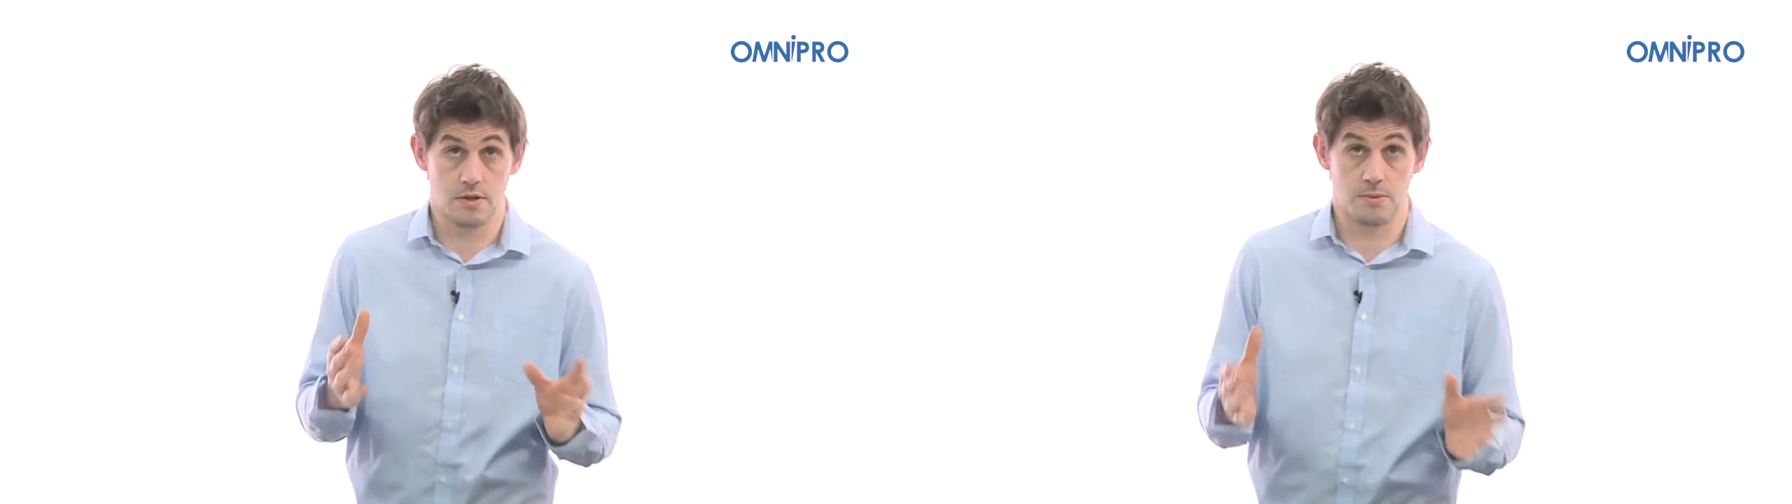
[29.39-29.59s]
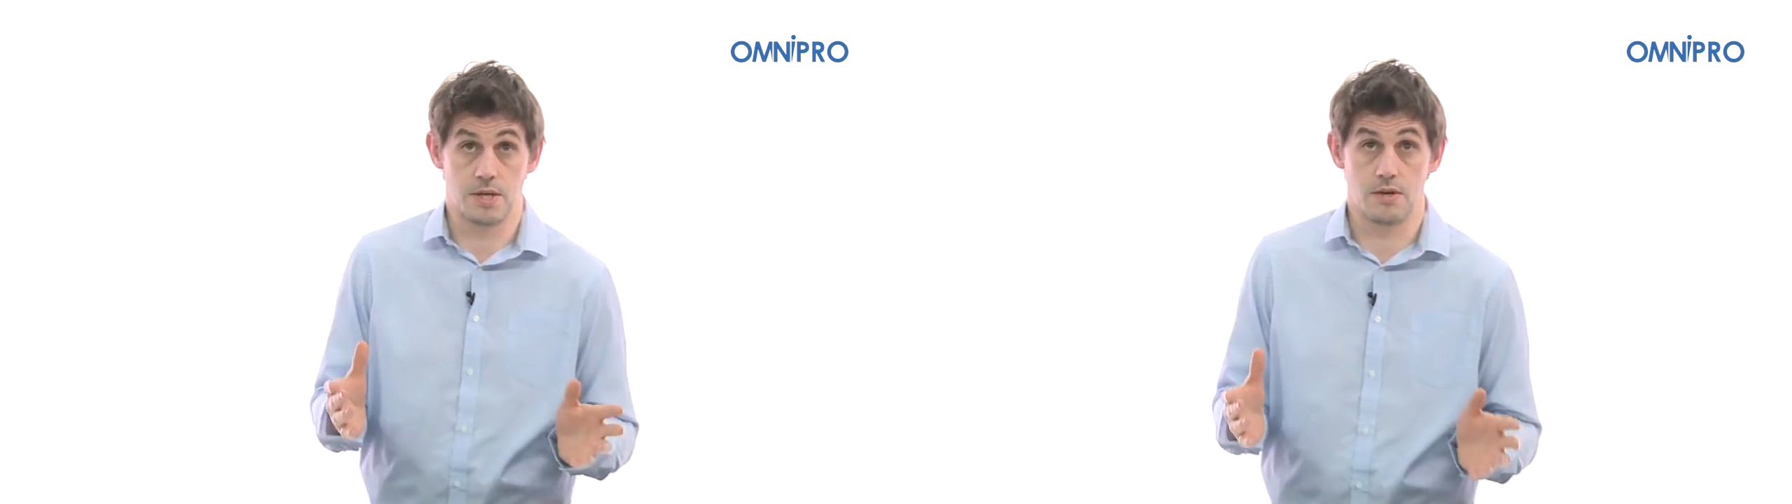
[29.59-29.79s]

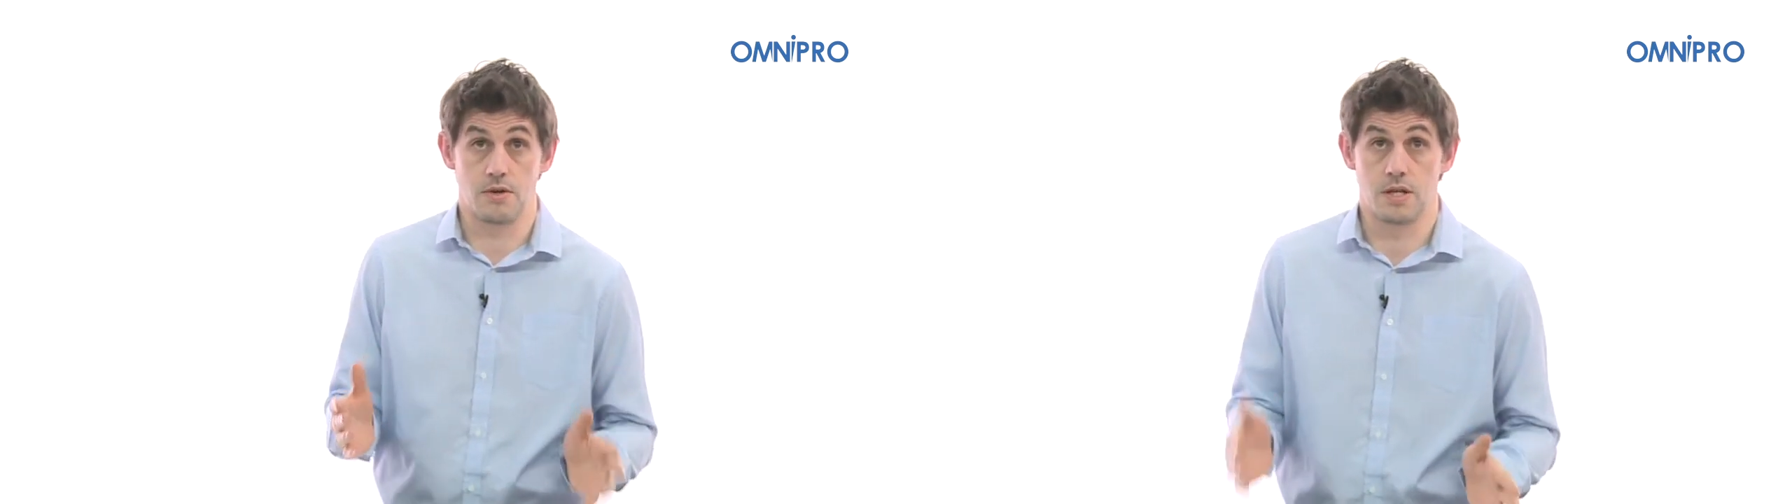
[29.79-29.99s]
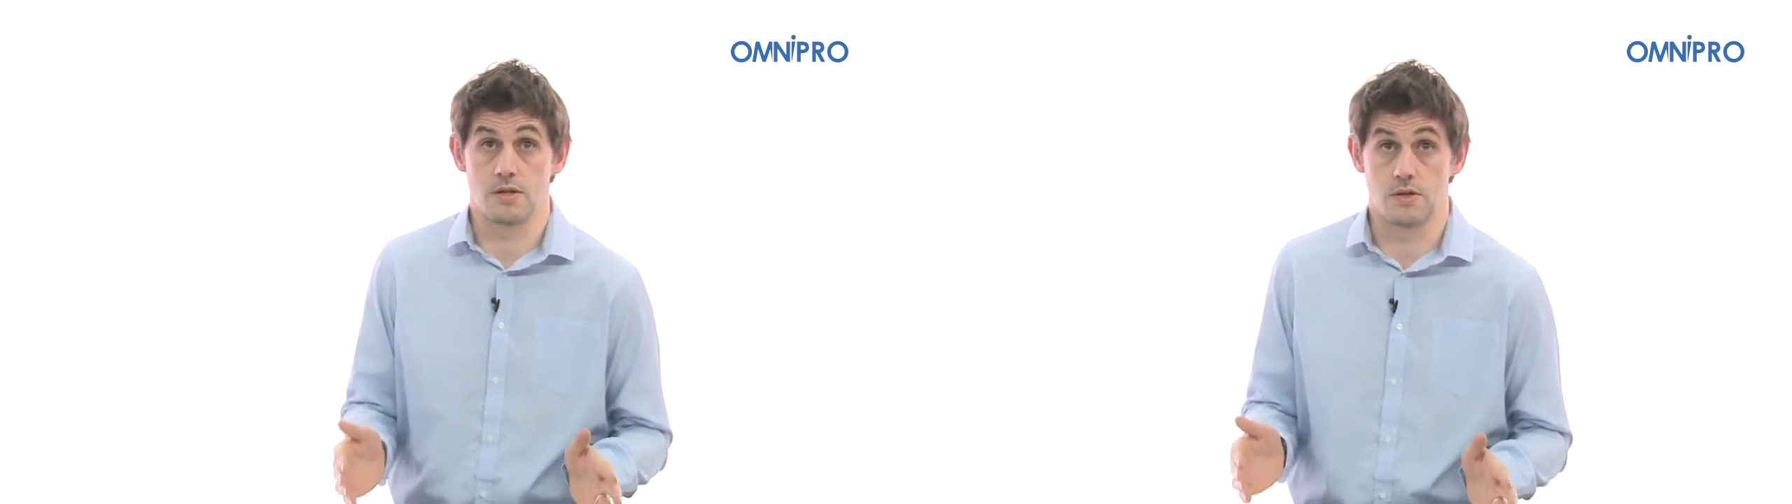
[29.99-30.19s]

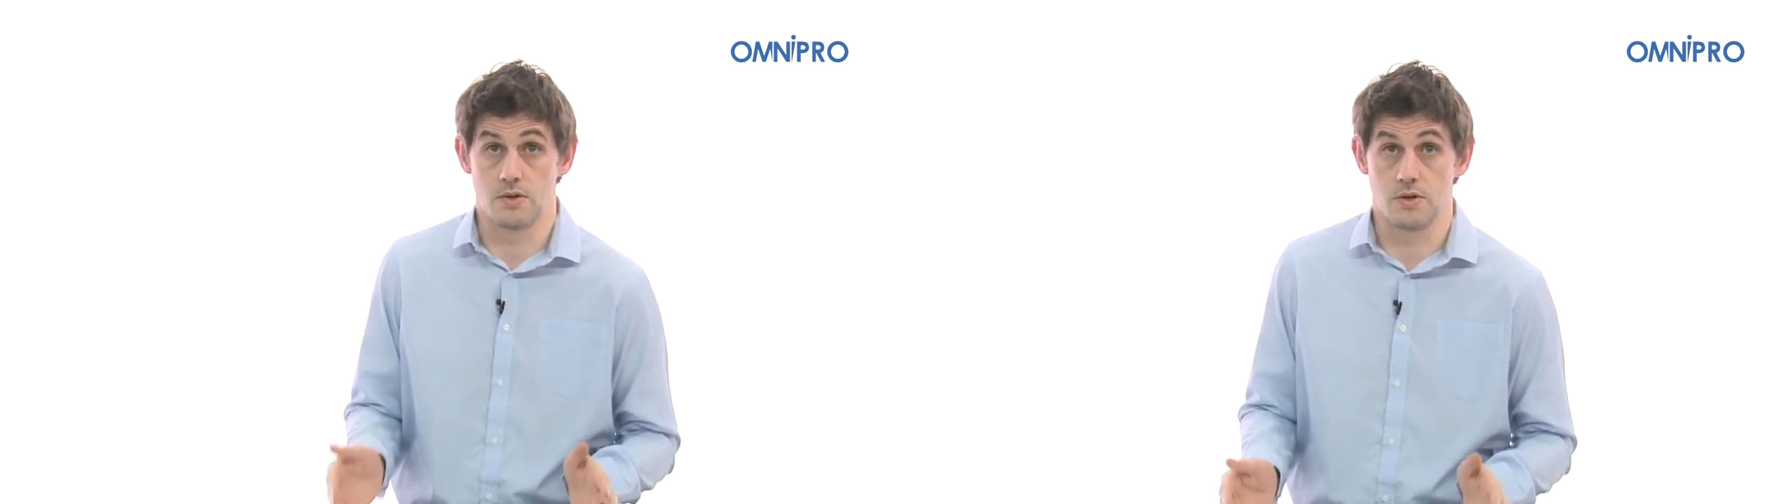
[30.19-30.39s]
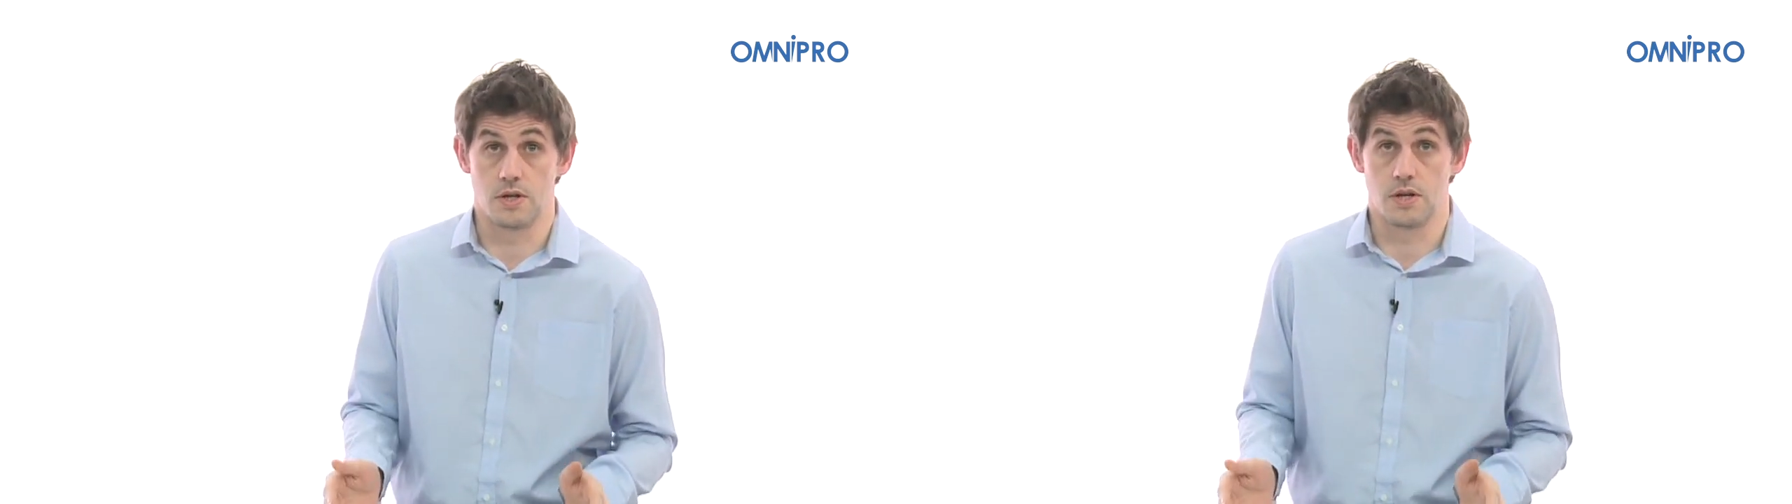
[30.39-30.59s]
subsidiary
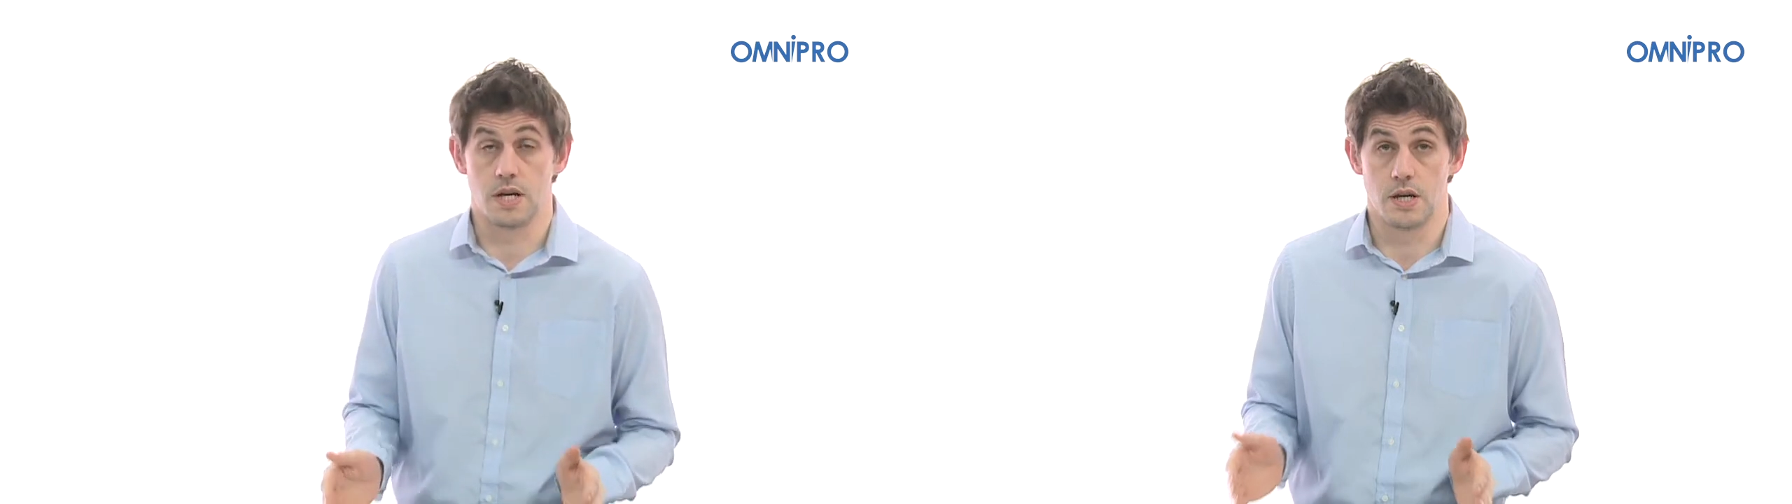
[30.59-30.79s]
during the year.